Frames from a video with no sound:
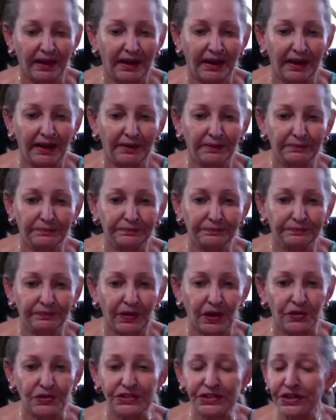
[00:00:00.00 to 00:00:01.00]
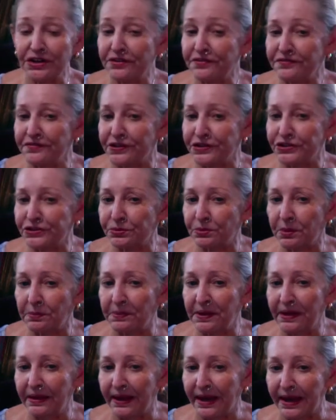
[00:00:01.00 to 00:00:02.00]
Okay? Those that are first will
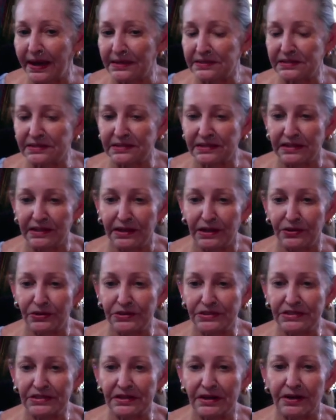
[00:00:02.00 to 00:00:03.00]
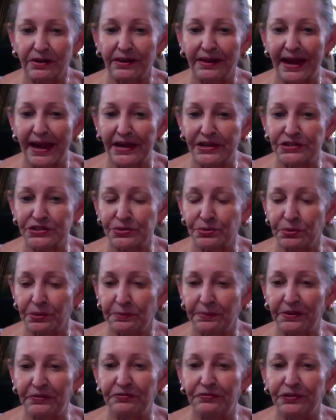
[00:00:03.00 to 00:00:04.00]
be last, and those that are last will
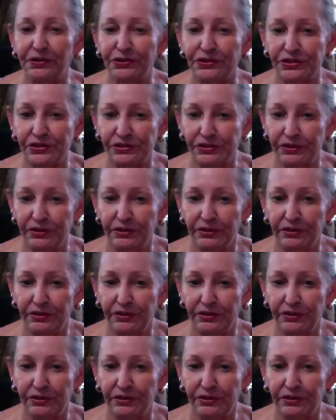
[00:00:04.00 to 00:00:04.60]
be first.